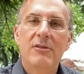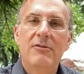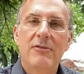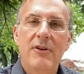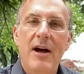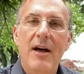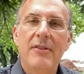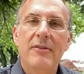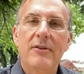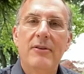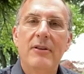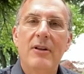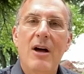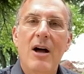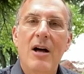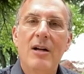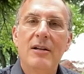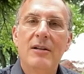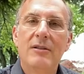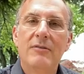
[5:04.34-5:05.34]
your
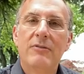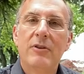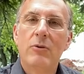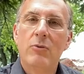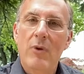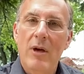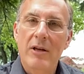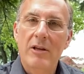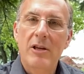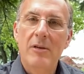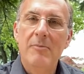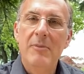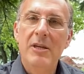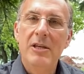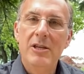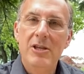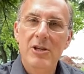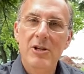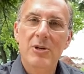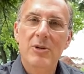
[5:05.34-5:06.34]
father-in-law for
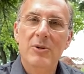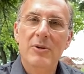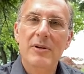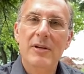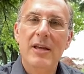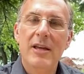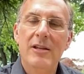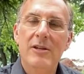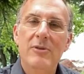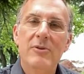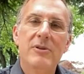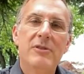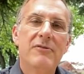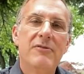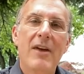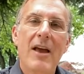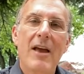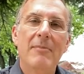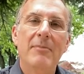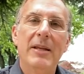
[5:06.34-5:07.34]
welcoming you into his
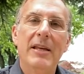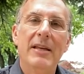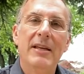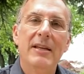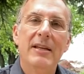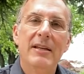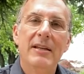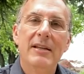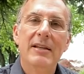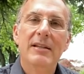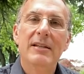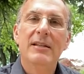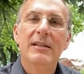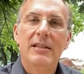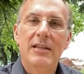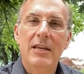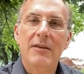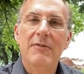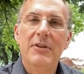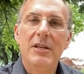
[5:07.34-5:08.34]
family,
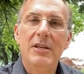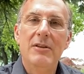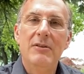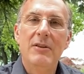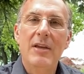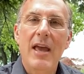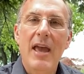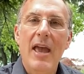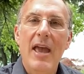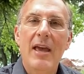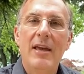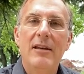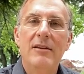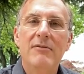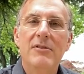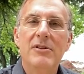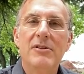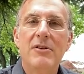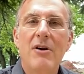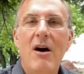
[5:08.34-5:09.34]
giving you the hand
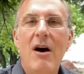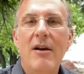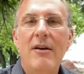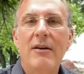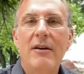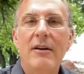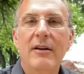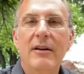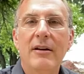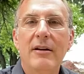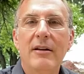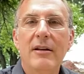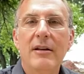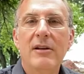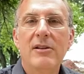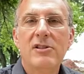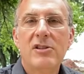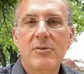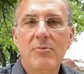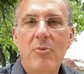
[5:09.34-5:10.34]
of his daughter,
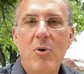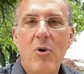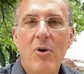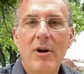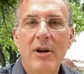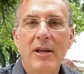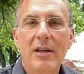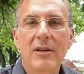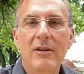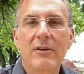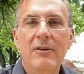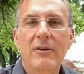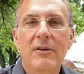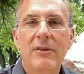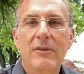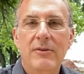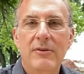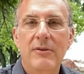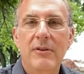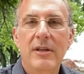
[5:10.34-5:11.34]
supporting you
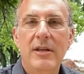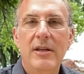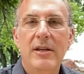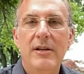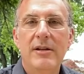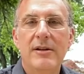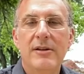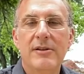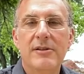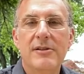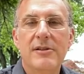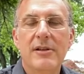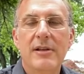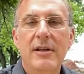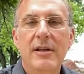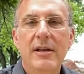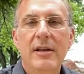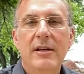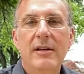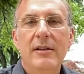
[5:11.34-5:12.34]
through the years,
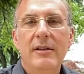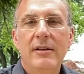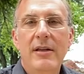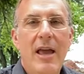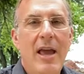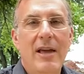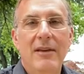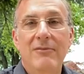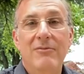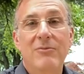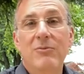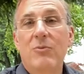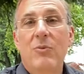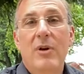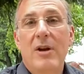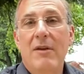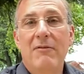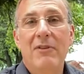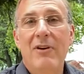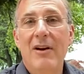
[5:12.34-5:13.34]
and
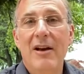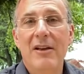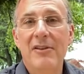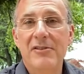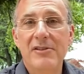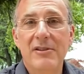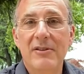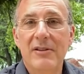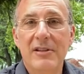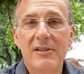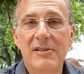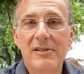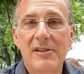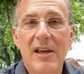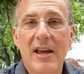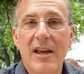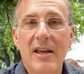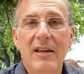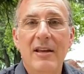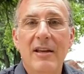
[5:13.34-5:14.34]
whatever else you can
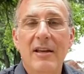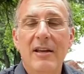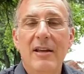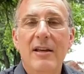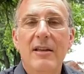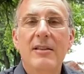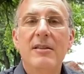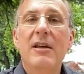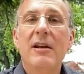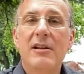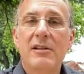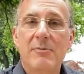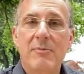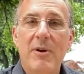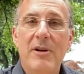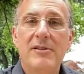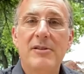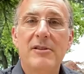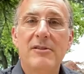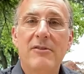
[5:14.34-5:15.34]
say that
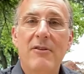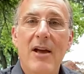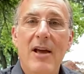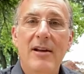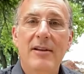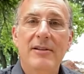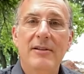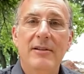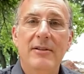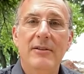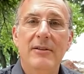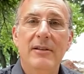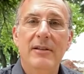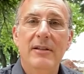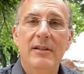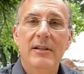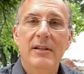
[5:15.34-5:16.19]
expresses gratitude.